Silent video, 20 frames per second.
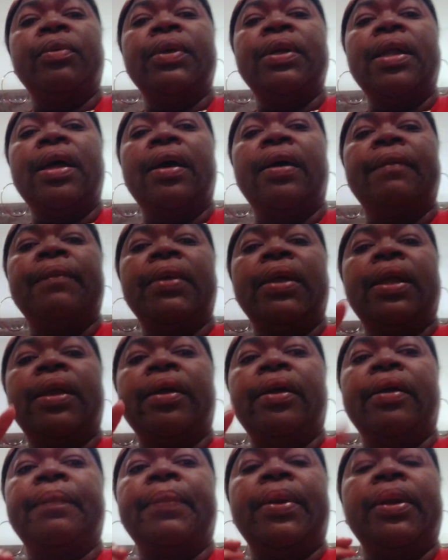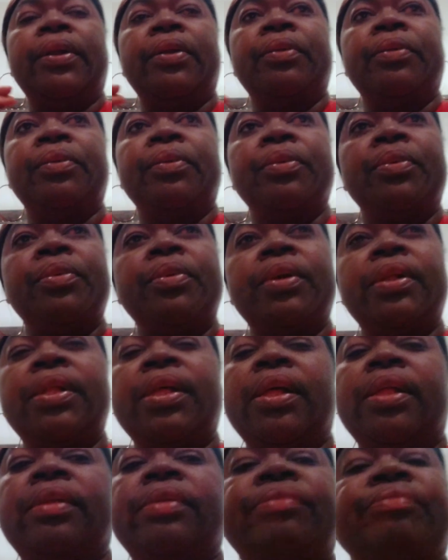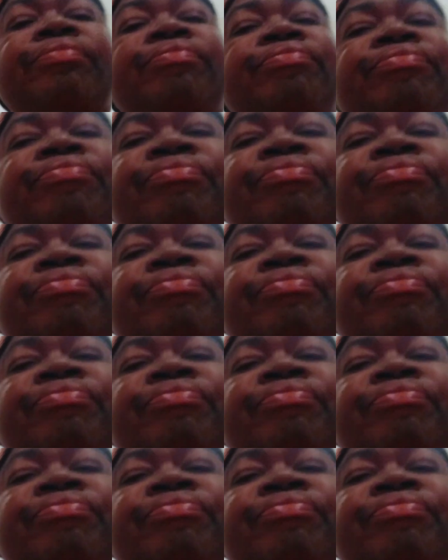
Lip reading: with our me and her up on the road, and